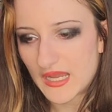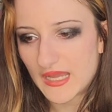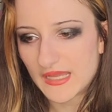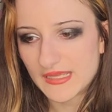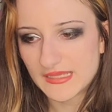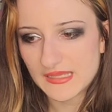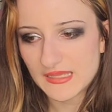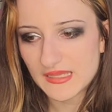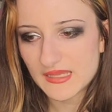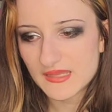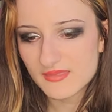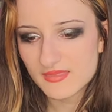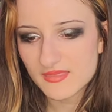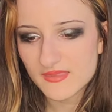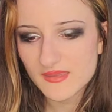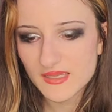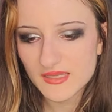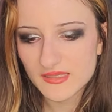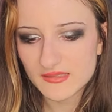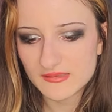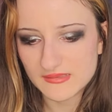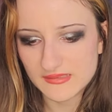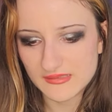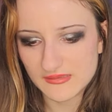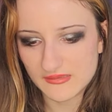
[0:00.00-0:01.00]
I hate the
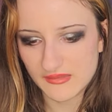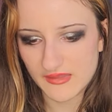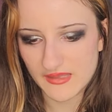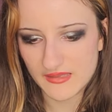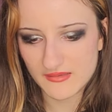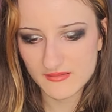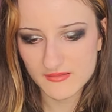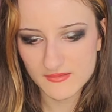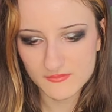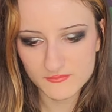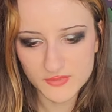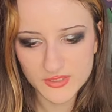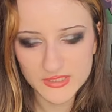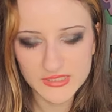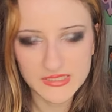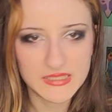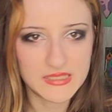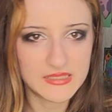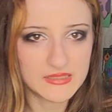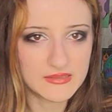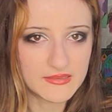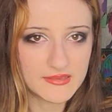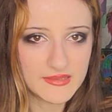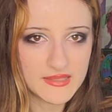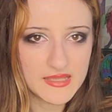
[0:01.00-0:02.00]
idea that someone
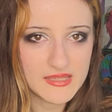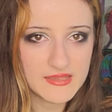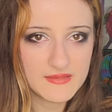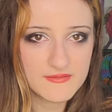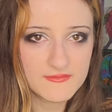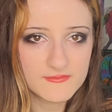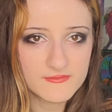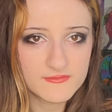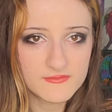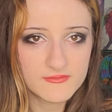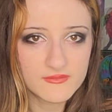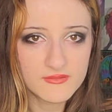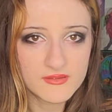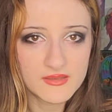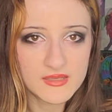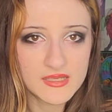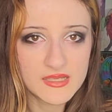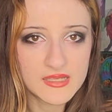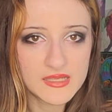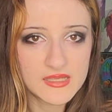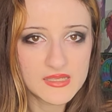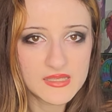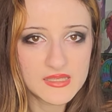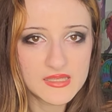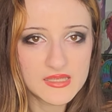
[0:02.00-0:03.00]
can live
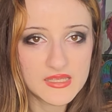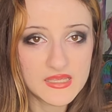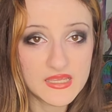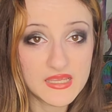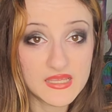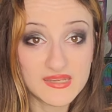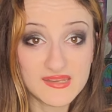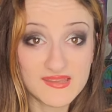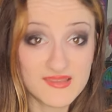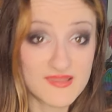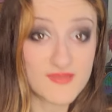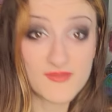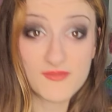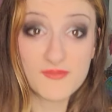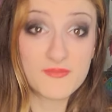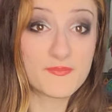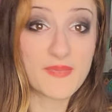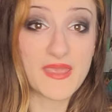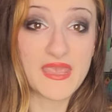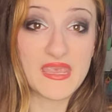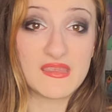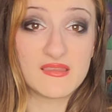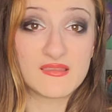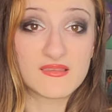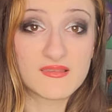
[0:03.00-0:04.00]
in a
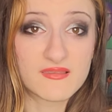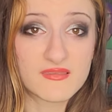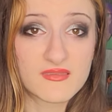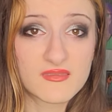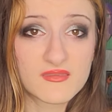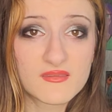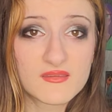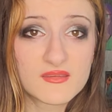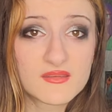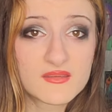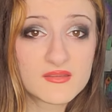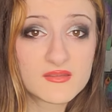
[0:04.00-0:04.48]
space